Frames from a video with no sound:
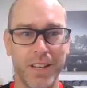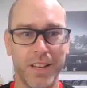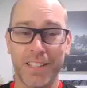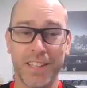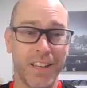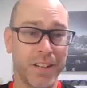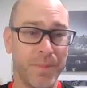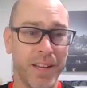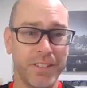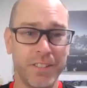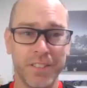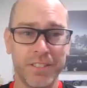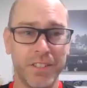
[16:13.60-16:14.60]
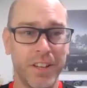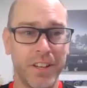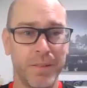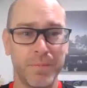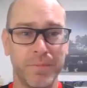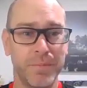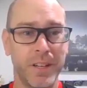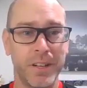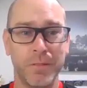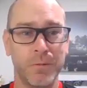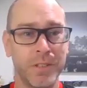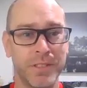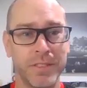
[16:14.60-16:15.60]
I can't imagine a time that
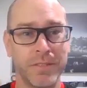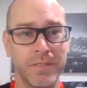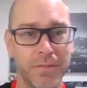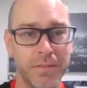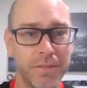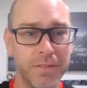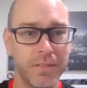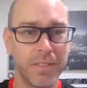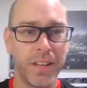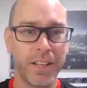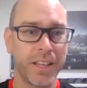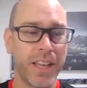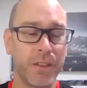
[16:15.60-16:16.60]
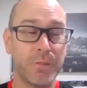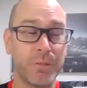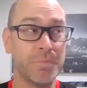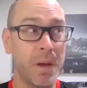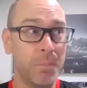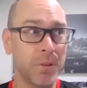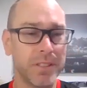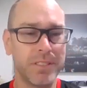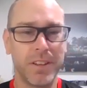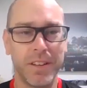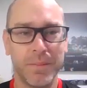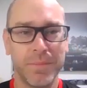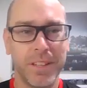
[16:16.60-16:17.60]
I wasn't, and I can't remember a
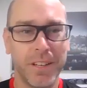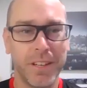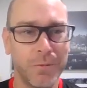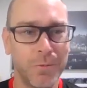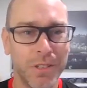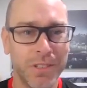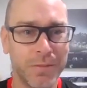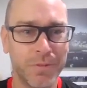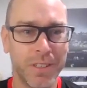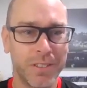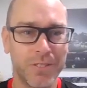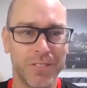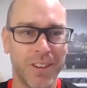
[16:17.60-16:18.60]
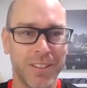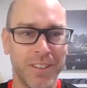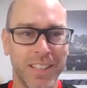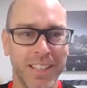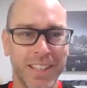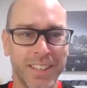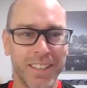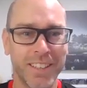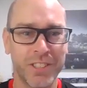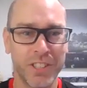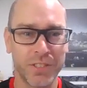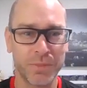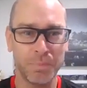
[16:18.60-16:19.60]
time that I wasn't with Tranont. Like
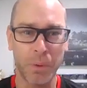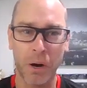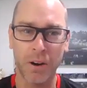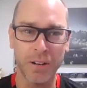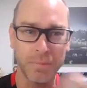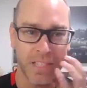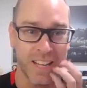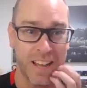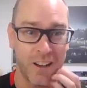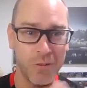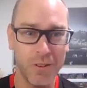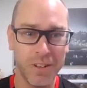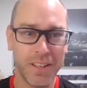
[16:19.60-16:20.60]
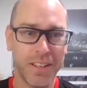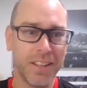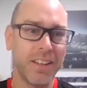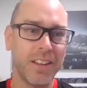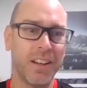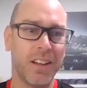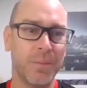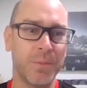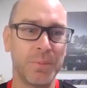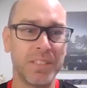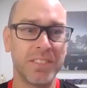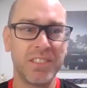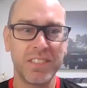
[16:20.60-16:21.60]
it's just part of me now. It's
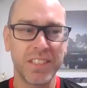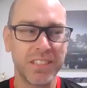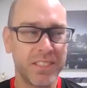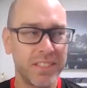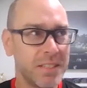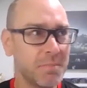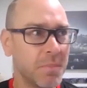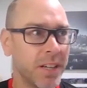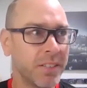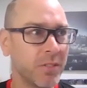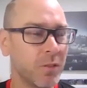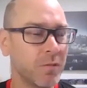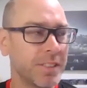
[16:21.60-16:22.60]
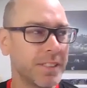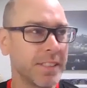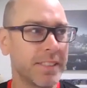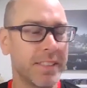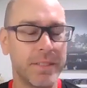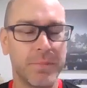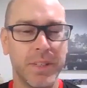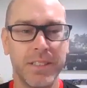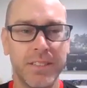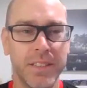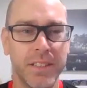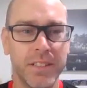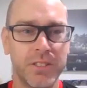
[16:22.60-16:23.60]
been 16 months, over 16
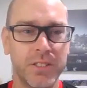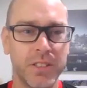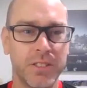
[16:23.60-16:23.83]
months, and it's